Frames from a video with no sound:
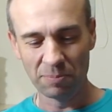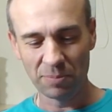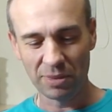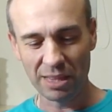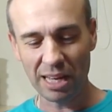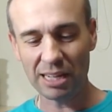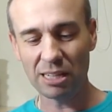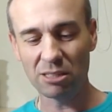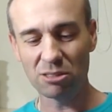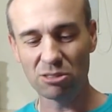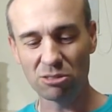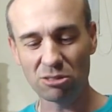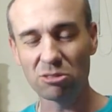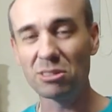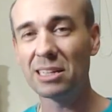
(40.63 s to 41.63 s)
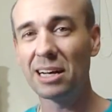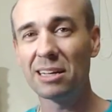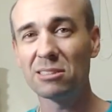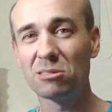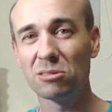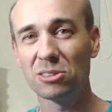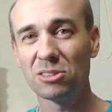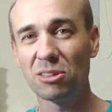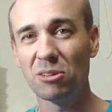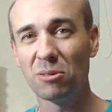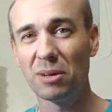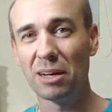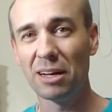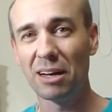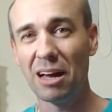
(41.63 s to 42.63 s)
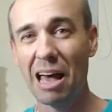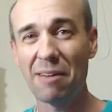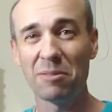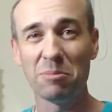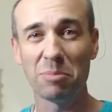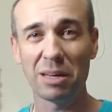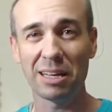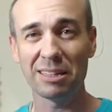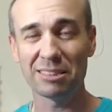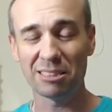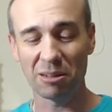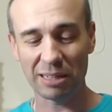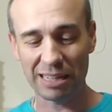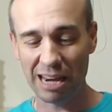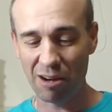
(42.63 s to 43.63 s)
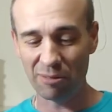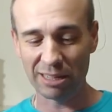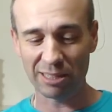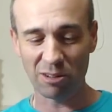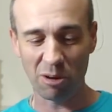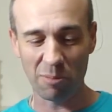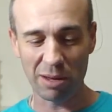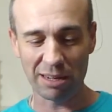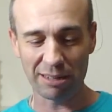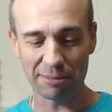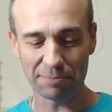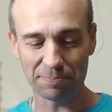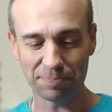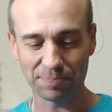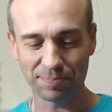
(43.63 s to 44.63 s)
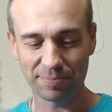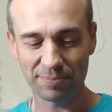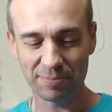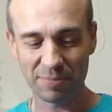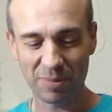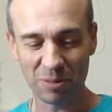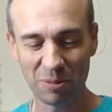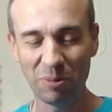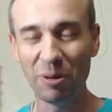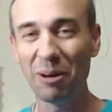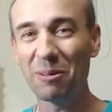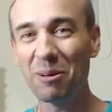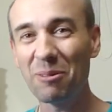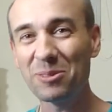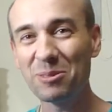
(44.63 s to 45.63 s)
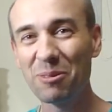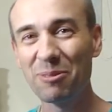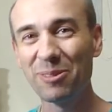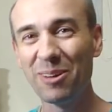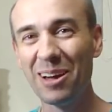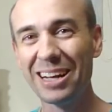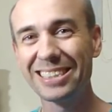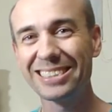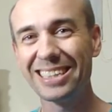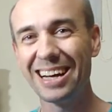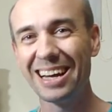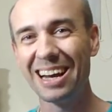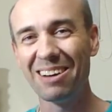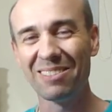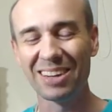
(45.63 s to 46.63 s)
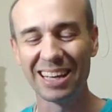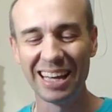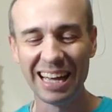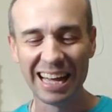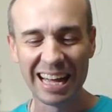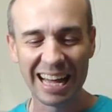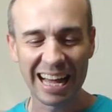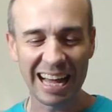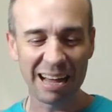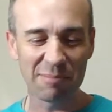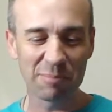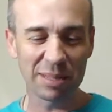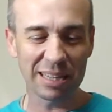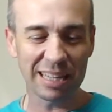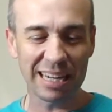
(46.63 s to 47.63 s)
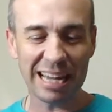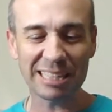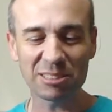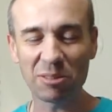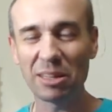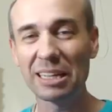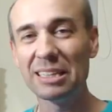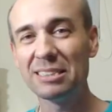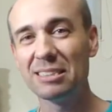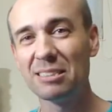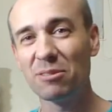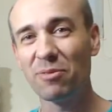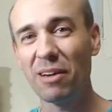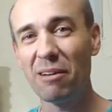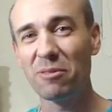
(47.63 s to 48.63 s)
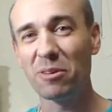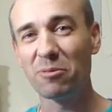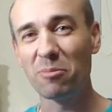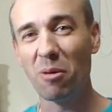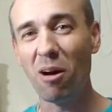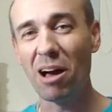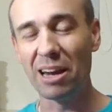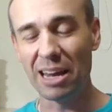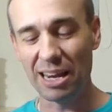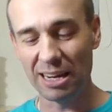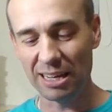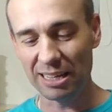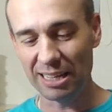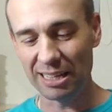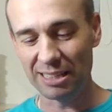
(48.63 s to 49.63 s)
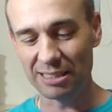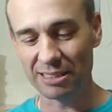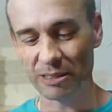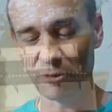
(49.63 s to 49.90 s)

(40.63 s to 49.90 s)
Nakagusuku Castle. So I haven't been, so I can't really comment. Well, we're off to a flying start, aren't we? But the next on the list is a favourite of mine, and it is